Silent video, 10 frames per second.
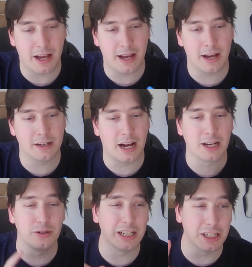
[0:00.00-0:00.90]
And I
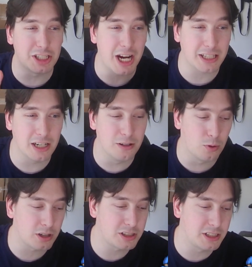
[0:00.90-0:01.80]
do need to check that it
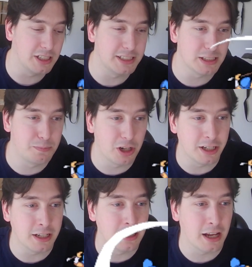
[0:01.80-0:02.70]
works, because I just put it
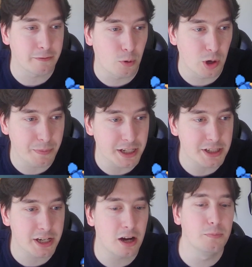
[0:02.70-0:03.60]
in like 40 minutes
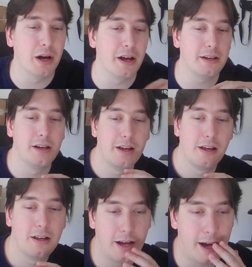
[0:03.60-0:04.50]
ago, but
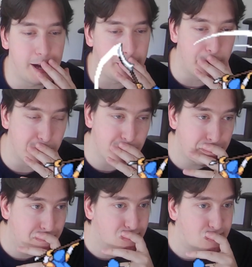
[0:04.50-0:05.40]
I
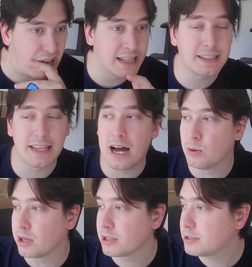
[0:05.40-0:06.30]
think that
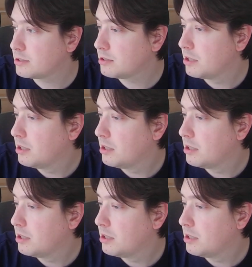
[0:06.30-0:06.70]
works.